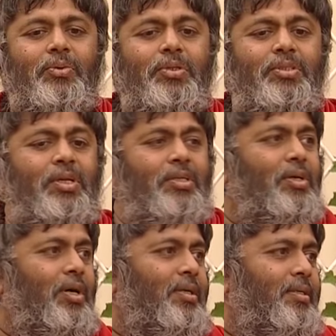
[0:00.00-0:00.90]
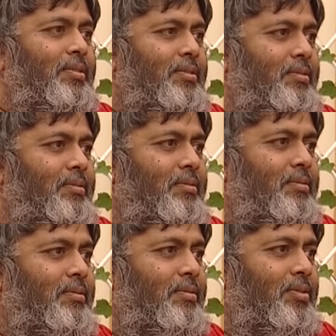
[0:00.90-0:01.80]
Who is not God?
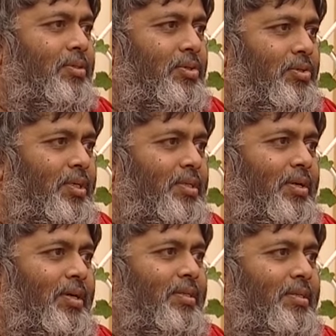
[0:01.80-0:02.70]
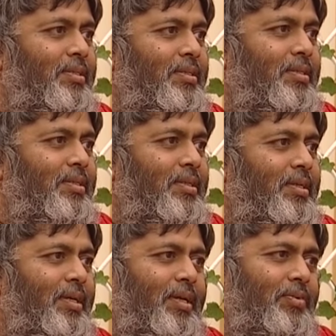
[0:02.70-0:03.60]
You are God.
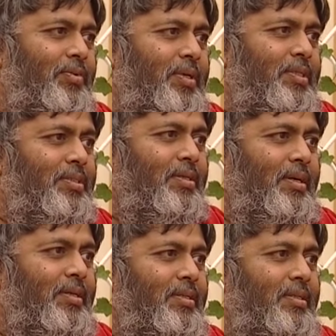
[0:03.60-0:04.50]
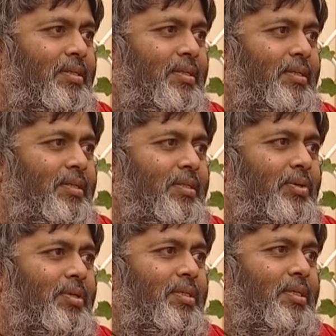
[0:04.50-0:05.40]
Everyone is God.
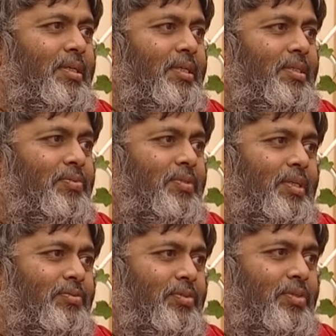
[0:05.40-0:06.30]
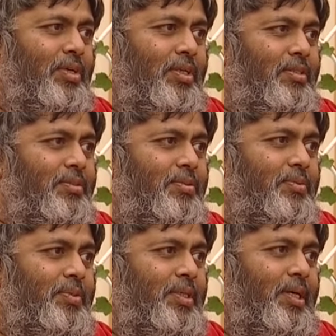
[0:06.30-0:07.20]
The only thing is we have forgotten
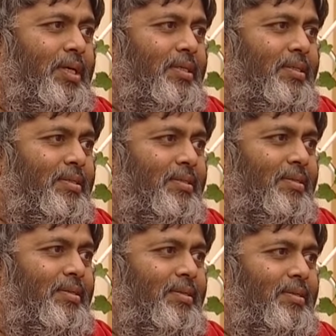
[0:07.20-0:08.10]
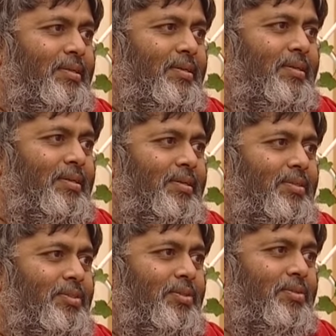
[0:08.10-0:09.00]
who we are.
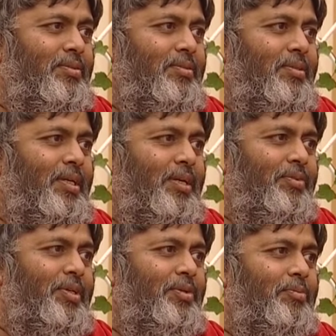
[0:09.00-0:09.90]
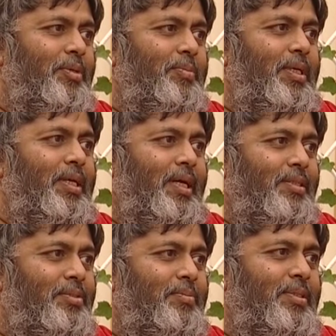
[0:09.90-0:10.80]
So every human being
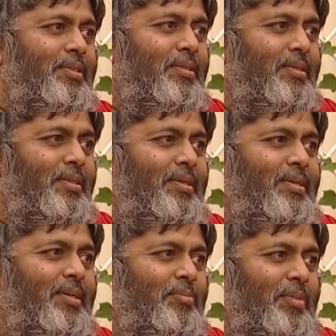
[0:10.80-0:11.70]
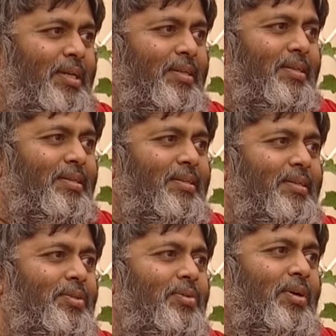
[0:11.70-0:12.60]
has to be reminded
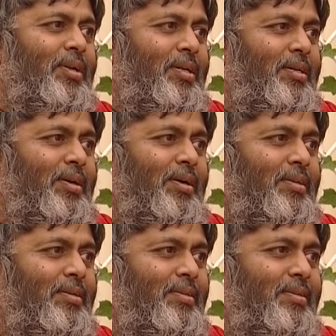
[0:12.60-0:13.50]
that you all are God.